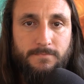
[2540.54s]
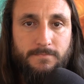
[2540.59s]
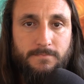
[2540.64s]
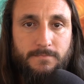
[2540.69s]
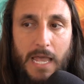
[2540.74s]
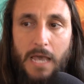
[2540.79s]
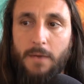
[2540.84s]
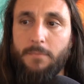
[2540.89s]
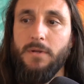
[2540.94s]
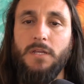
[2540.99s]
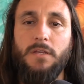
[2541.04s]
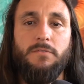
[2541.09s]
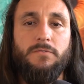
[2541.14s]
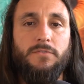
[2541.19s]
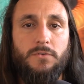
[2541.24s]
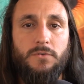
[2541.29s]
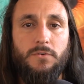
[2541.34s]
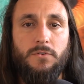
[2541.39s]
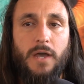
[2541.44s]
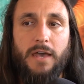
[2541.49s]
How many of
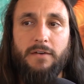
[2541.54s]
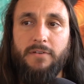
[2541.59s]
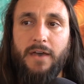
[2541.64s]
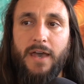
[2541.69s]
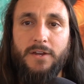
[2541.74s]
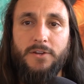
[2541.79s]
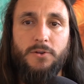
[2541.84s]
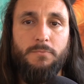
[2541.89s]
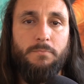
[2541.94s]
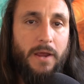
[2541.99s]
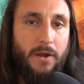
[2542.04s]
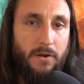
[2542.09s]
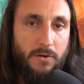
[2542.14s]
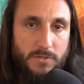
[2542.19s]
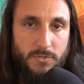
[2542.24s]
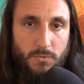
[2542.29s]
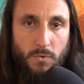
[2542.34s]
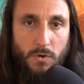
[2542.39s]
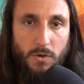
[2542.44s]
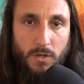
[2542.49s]
you have had your
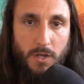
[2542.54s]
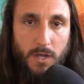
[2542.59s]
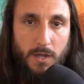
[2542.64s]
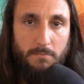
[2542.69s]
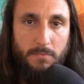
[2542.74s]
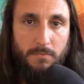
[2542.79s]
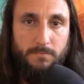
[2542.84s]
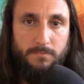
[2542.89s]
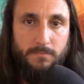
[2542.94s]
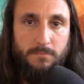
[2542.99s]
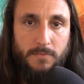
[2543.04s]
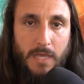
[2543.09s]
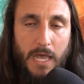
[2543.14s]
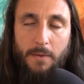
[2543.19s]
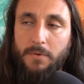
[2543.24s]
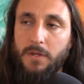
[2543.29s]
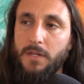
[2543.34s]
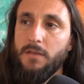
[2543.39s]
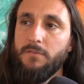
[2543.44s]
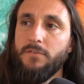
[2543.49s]
parents woke up? How
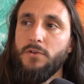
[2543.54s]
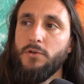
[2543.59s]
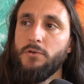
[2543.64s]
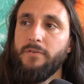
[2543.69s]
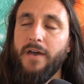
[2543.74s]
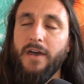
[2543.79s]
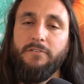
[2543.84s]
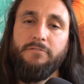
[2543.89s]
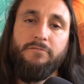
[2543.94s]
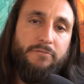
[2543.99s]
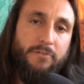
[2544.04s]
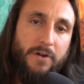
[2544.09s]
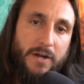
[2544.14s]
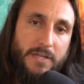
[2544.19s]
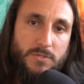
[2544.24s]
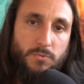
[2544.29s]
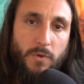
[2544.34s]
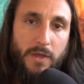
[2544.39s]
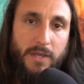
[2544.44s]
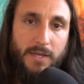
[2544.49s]
many of you have had
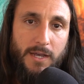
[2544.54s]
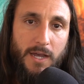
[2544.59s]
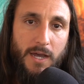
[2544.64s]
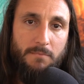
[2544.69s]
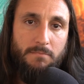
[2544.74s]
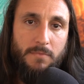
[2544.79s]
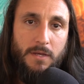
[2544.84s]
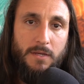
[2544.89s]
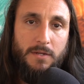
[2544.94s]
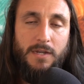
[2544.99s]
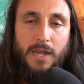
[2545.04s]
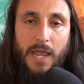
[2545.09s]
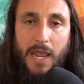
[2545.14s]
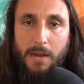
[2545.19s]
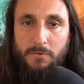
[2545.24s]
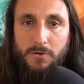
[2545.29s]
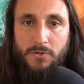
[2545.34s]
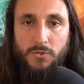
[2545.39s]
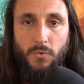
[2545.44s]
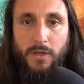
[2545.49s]
friends wake up,
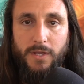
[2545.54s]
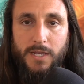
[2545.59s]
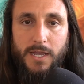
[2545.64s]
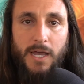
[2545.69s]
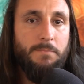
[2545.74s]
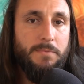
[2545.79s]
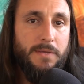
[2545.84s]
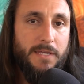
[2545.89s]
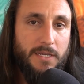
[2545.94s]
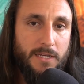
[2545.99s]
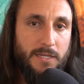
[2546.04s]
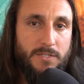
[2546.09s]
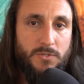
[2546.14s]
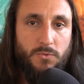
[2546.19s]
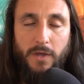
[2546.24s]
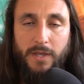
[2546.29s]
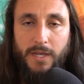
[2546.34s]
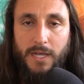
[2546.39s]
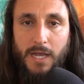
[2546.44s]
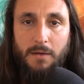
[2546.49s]
neighbors wake up, kids
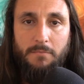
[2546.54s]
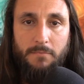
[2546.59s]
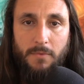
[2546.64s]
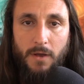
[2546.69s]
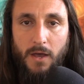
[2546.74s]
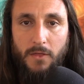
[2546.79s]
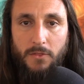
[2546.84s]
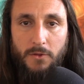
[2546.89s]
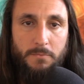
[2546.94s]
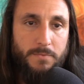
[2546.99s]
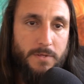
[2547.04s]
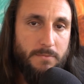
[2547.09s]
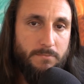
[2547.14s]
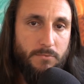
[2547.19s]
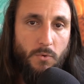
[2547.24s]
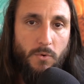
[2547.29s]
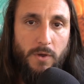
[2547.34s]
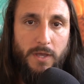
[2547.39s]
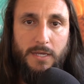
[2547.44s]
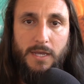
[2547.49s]
wake up, other
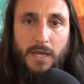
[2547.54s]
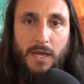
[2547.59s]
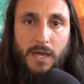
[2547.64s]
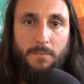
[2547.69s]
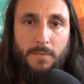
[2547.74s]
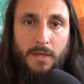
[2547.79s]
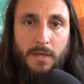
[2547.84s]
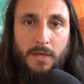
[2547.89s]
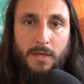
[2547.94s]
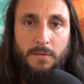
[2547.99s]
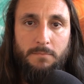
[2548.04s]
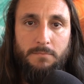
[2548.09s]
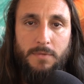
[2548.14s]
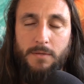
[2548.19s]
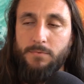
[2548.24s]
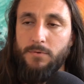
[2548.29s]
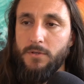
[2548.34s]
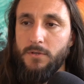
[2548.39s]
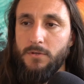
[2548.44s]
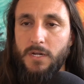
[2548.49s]
people wake up?
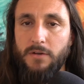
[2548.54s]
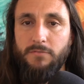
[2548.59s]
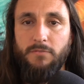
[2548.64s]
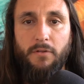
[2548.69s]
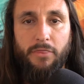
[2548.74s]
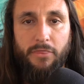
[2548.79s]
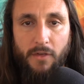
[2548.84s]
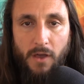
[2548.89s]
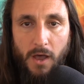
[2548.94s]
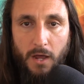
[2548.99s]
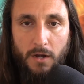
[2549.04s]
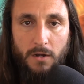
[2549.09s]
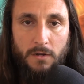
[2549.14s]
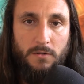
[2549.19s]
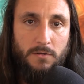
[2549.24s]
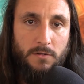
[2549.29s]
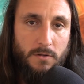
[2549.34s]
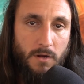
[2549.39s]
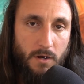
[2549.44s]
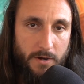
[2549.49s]
People you never thought
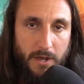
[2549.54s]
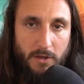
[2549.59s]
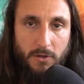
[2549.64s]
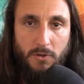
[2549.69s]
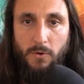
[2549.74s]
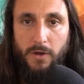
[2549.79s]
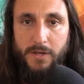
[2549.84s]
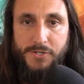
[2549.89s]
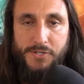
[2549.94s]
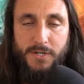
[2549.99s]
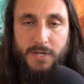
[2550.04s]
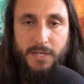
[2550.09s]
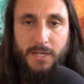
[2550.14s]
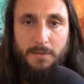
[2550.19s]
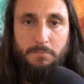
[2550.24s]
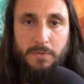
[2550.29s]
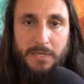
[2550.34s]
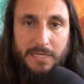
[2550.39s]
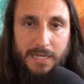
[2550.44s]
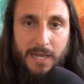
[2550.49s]
are now questioning
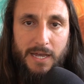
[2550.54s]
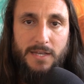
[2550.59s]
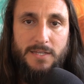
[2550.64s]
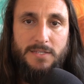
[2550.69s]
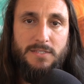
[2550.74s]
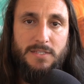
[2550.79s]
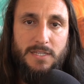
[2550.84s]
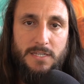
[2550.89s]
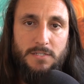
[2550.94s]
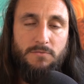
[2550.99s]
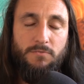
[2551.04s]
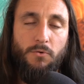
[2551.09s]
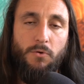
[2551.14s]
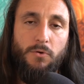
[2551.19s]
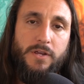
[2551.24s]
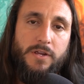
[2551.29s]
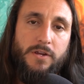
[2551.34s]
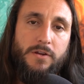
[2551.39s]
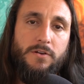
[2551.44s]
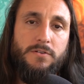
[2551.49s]
it, because these
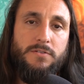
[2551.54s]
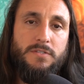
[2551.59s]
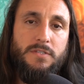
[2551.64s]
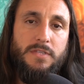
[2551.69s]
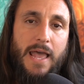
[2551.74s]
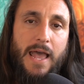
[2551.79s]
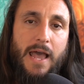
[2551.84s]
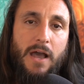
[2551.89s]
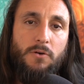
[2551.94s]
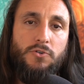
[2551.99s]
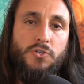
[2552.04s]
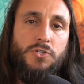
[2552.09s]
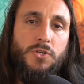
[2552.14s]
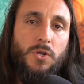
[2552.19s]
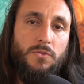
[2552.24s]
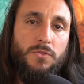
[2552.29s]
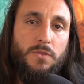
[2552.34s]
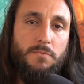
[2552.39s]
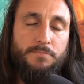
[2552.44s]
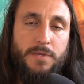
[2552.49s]
4 years now
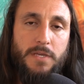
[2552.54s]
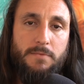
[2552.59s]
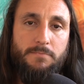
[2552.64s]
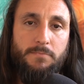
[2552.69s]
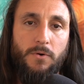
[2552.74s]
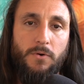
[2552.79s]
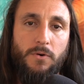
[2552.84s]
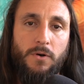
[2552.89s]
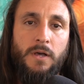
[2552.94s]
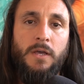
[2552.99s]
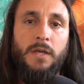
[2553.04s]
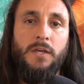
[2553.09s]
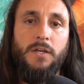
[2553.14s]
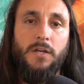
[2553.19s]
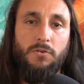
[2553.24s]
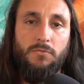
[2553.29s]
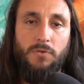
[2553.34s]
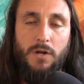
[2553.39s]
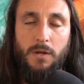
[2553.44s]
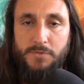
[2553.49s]
showed the people
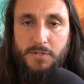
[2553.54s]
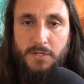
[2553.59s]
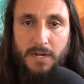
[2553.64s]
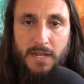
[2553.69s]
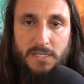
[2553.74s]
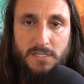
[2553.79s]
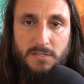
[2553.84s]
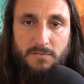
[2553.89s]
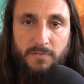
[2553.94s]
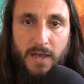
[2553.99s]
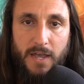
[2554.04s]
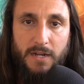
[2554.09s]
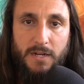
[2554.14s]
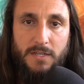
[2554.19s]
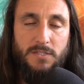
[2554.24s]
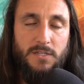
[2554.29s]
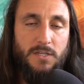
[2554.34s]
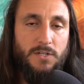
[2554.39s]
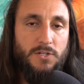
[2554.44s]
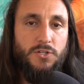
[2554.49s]
corruption at its
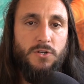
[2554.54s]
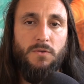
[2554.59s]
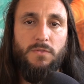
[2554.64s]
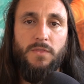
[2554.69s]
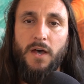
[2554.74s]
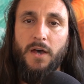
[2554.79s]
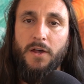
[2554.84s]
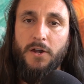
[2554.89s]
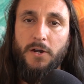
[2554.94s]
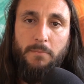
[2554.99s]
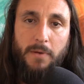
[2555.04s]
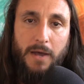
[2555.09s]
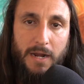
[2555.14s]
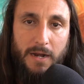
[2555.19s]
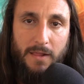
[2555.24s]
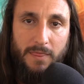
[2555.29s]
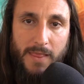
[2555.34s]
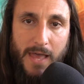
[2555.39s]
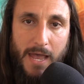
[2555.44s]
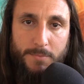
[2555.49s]
finest. It showed the Hunter
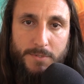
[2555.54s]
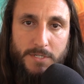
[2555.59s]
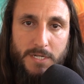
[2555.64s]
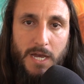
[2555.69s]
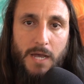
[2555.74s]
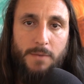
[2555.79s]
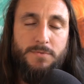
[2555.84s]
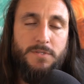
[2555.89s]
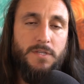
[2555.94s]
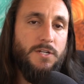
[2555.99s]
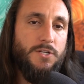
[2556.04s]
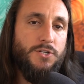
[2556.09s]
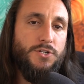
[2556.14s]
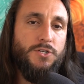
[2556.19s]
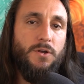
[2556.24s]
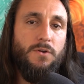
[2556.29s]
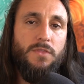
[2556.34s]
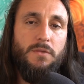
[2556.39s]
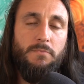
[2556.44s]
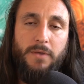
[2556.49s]
Biden laptops. It
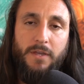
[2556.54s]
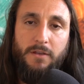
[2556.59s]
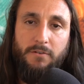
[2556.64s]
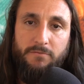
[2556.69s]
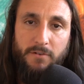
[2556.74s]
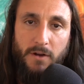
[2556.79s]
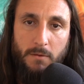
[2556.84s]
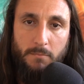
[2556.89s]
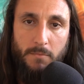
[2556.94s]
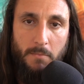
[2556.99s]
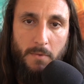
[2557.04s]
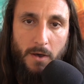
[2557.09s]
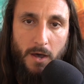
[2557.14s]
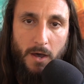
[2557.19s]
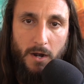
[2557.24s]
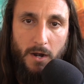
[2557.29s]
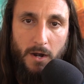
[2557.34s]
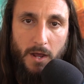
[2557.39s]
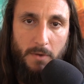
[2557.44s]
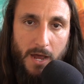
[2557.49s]
showed the big pharma
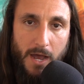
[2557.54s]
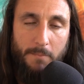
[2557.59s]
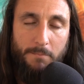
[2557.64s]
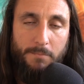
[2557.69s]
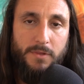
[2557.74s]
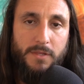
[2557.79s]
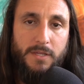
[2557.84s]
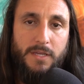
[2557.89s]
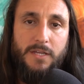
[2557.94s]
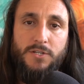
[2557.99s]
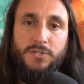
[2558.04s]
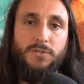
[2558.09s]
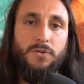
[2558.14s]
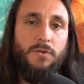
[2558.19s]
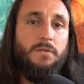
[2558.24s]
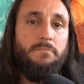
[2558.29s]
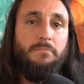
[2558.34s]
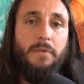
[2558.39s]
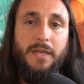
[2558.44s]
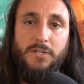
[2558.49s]
monopoly. It
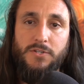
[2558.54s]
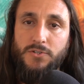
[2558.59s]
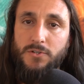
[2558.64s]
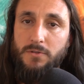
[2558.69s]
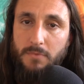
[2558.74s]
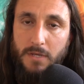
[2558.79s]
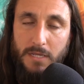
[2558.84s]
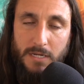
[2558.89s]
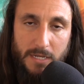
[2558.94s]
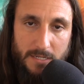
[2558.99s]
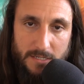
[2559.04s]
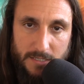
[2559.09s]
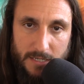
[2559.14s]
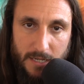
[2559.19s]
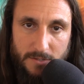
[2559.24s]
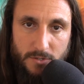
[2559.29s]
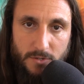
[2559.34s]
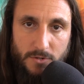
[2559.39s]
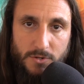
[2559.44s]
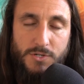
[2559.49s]
showed the mainstream media
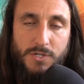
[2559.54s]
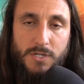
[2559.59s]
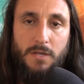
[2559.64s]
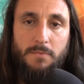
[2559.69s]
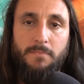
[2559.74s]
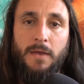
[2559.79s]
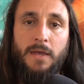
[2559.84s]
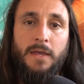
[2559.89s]
censorship.